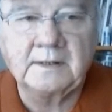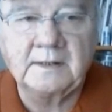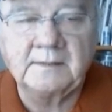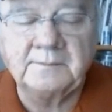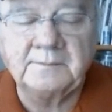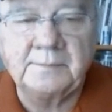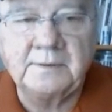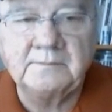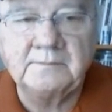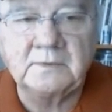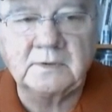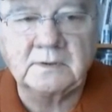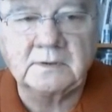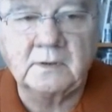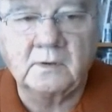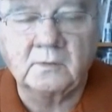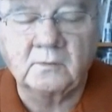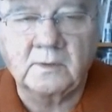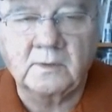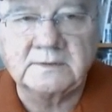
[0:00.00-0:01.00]
and
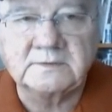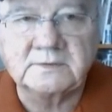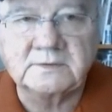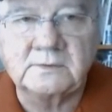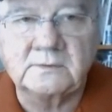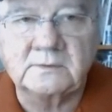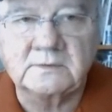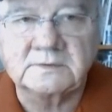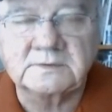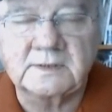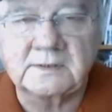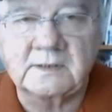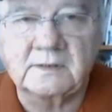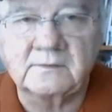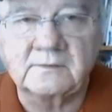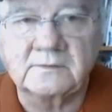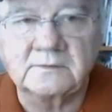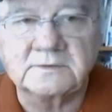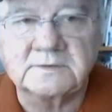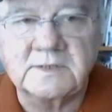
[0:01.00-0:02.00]
Pimlico Racecourse on a
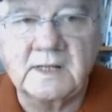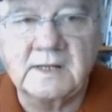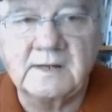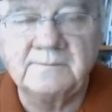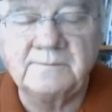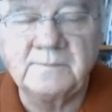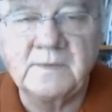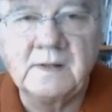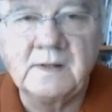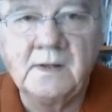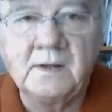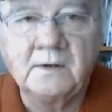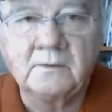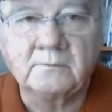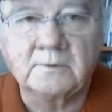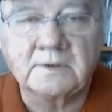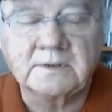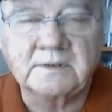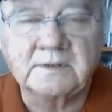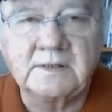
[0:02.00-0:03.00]
Thursday,
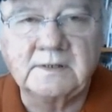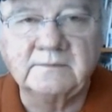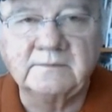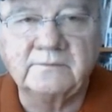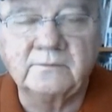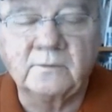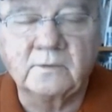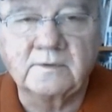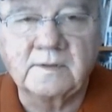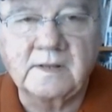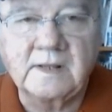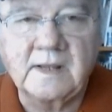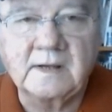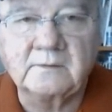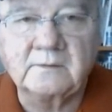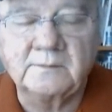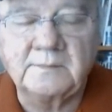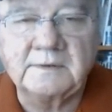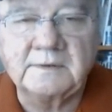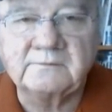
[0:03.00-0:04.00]
Rick Needham for the
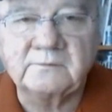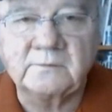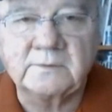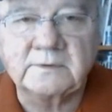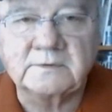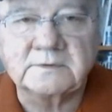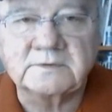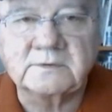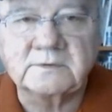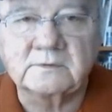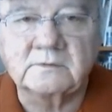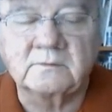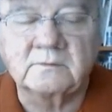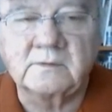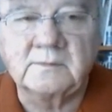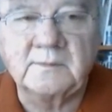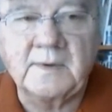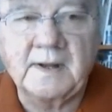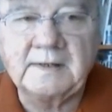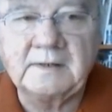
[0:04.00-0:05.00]
Equibase Winner's Circle,
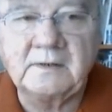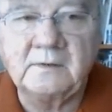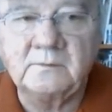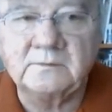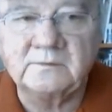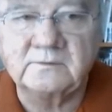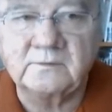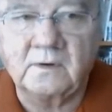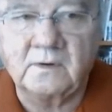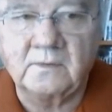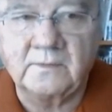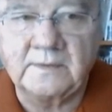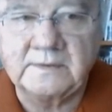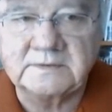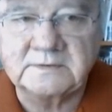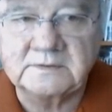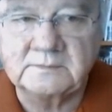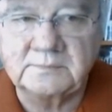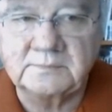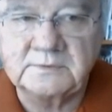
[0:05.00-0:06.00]
reminding you, as
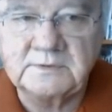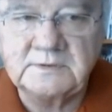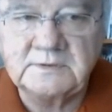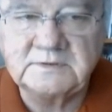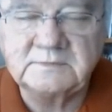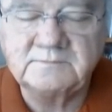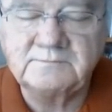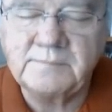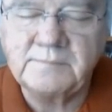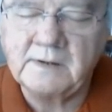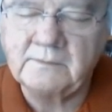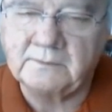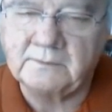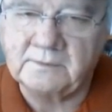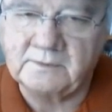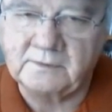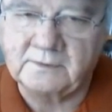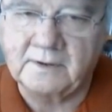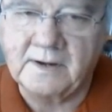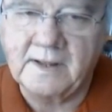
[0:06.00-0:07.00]
always, to please bet
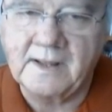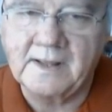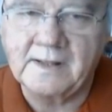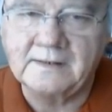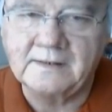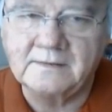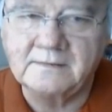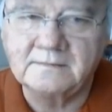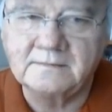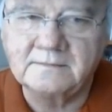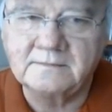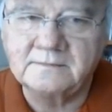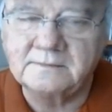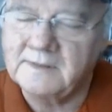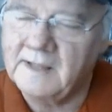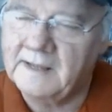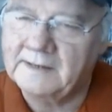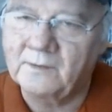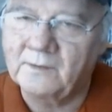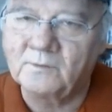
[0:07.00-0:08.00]
with your head,
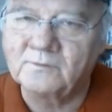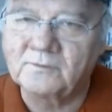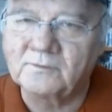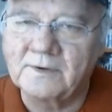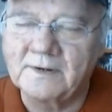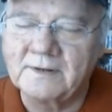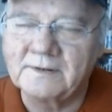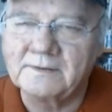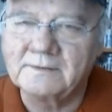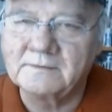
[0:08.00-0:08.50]
not over it.